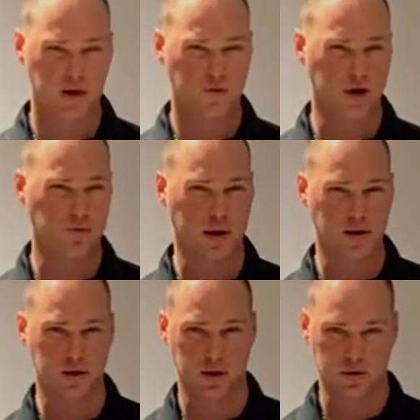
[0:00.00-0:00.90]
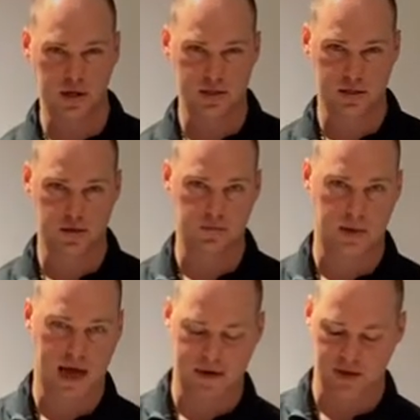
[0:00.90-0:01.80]
very rarely are these going to
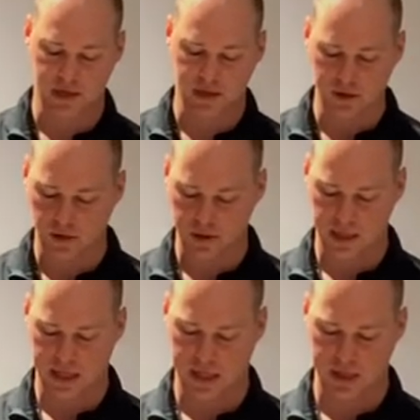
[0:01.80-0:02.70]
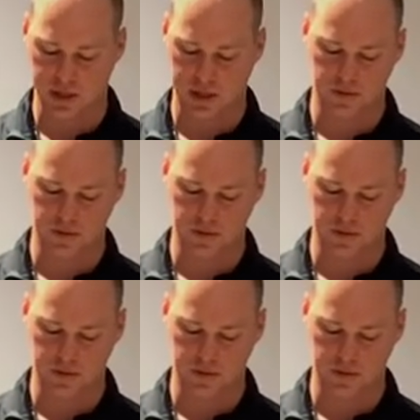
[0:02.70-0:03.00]
have a clinical indication that